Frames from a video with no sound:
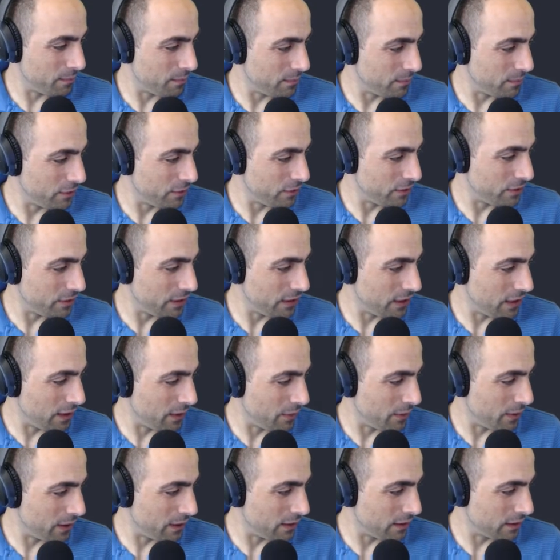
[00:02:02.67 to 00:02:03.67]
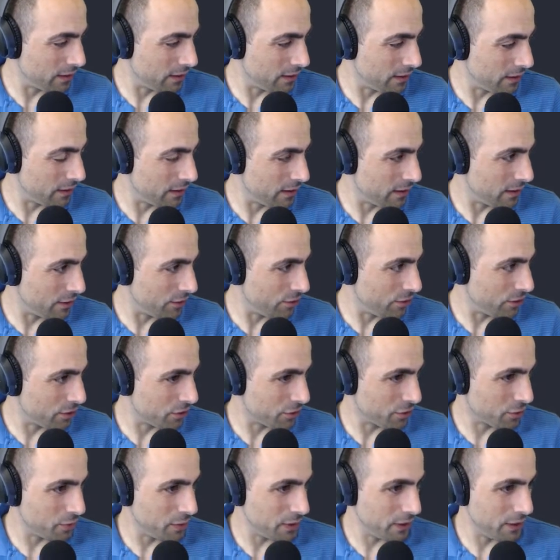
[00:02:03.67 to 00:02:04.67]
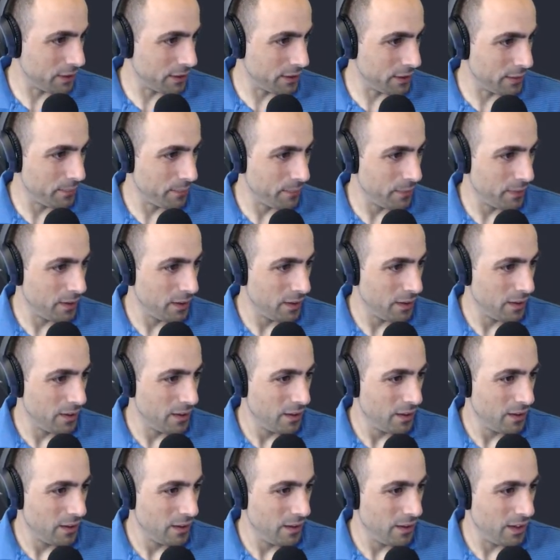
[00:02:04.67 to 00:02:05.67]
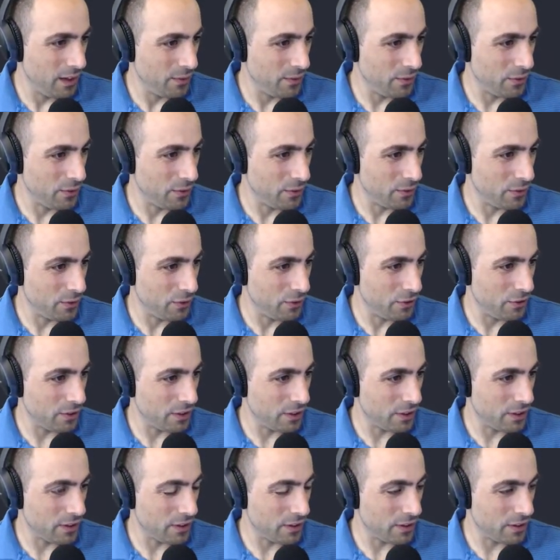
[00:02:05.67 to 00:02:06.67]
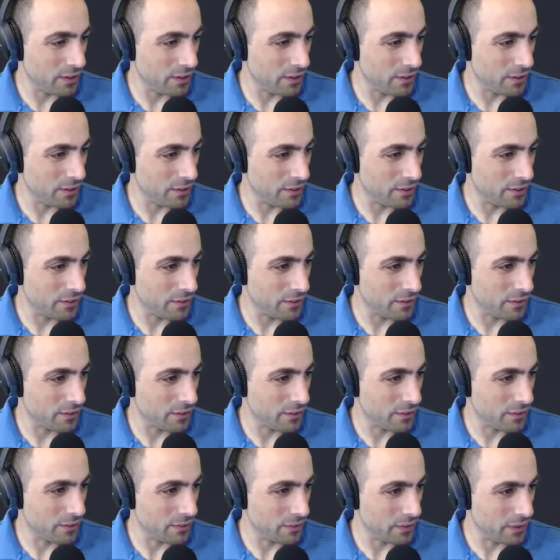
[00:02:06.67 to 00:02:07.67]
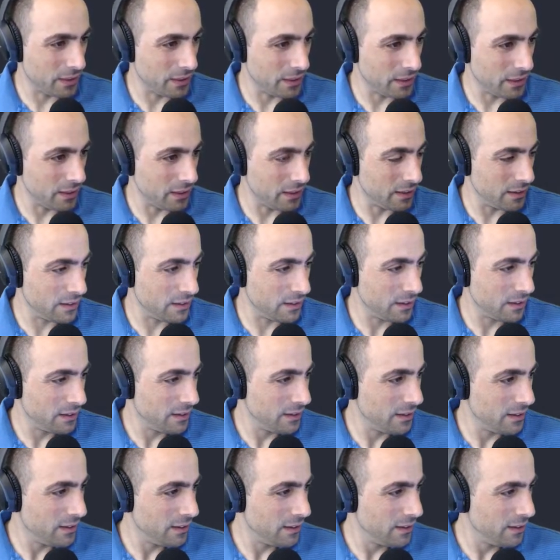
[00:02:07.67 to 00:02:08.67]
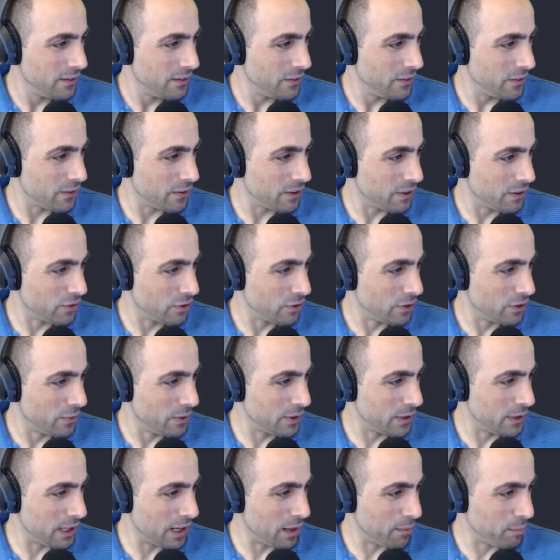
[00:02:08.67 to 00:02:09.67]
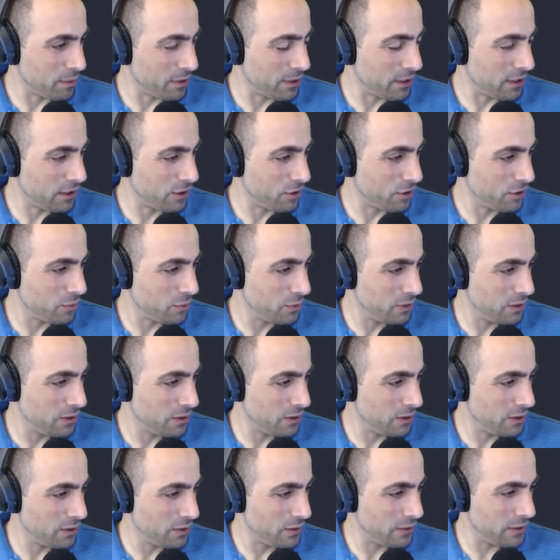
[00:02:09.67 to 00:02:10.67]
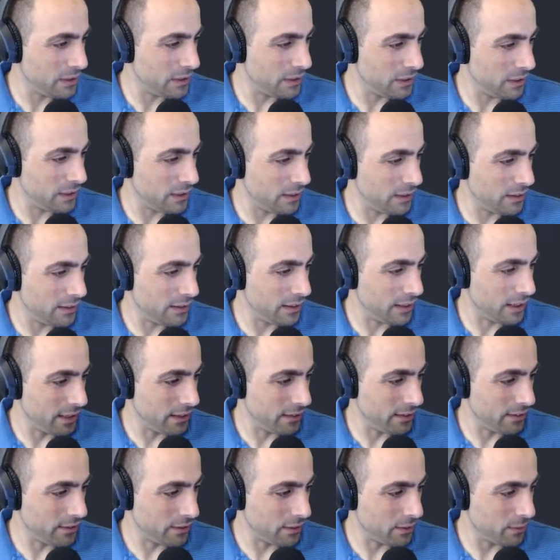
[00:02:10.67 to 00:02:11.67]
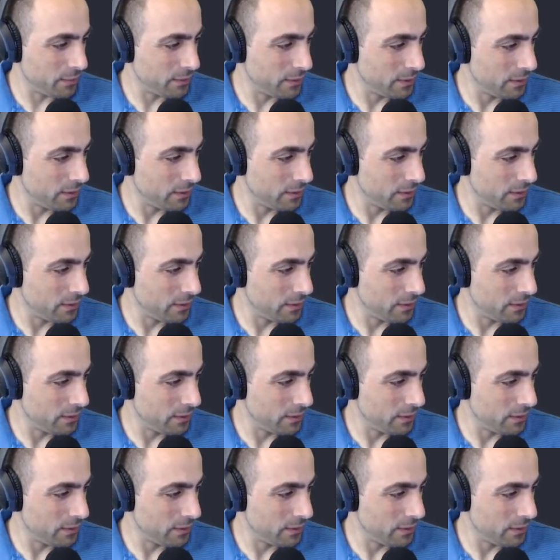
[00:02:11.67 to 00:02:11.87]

see how I can share a screen here. How do you share screen? Okay, so I want application window and the iTerm.